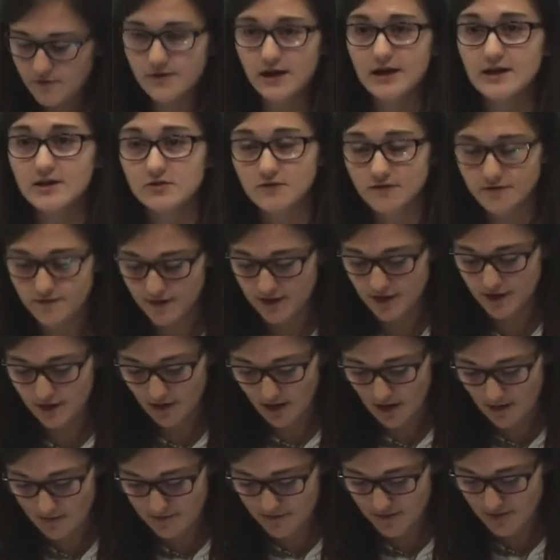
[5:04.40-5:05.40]
Radio Free
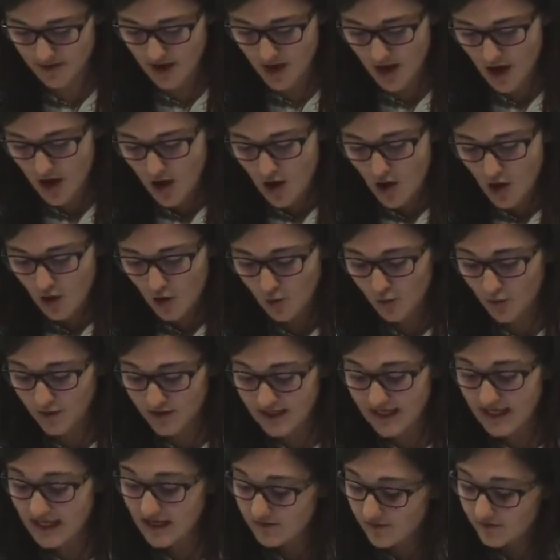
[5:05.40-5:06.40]
Europe, who on
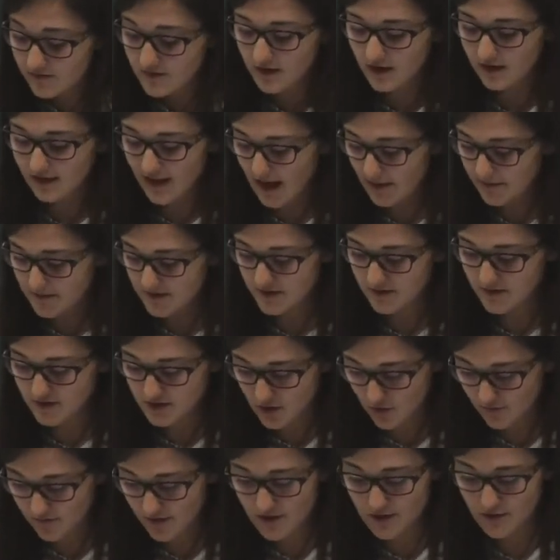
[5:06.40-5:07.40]
the eve of the collapse of the
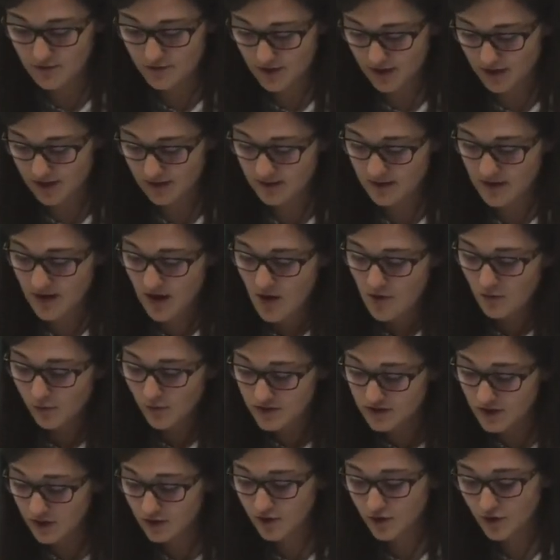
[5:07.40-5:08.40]
Soviet Union
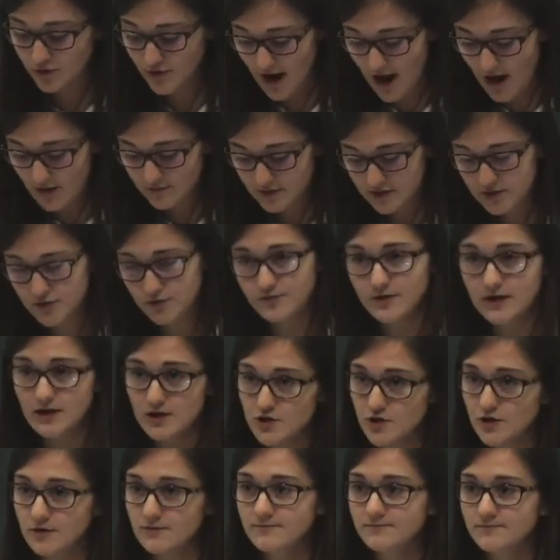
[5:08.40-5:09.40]
was on the ground in the
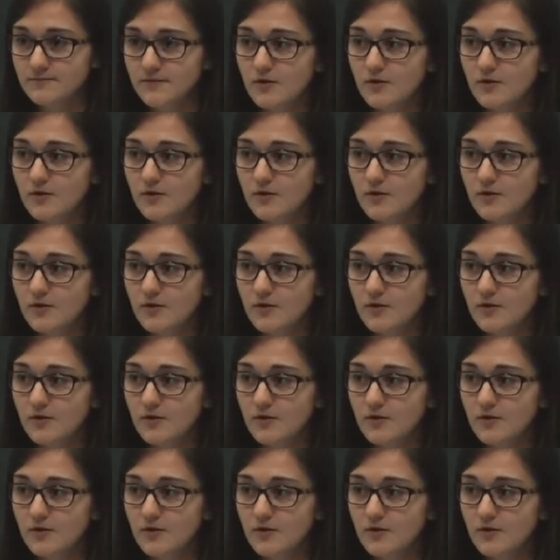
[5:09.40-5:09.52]
region,